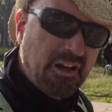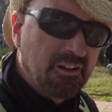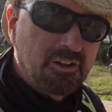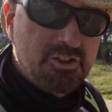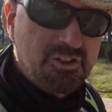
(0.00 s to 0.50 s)

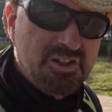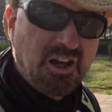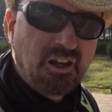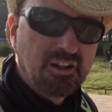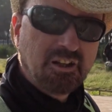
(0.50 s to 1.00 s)
vendors will
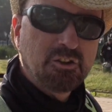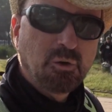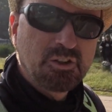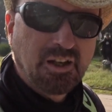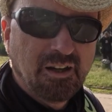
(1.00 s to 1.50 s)
sell you
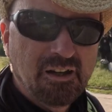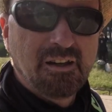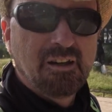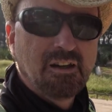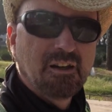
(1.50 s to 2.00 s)
torta
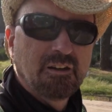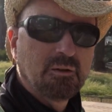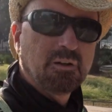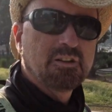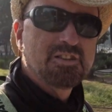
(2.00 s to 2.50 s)

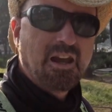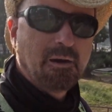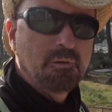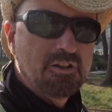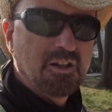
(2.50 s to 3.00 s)
grilled
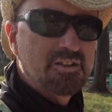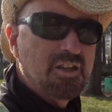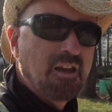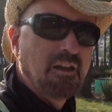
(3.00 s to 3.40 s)
sandwiches